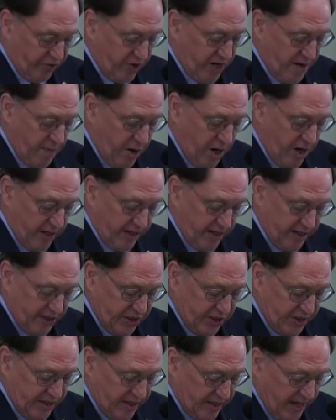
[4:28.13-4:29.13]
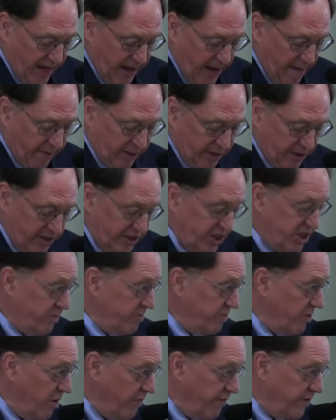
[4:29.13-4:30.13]
free markets, and
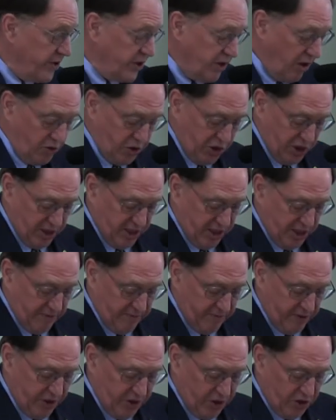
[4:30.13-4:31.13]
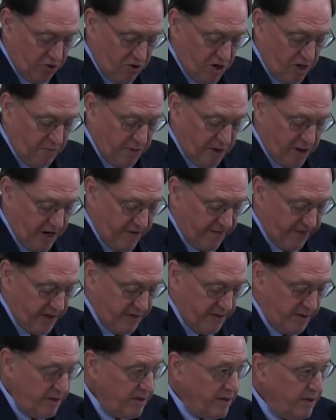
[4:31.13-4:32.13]
capitalism over socialism is a strong part of
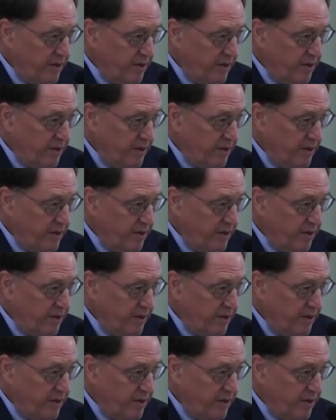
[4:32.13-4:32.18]
it.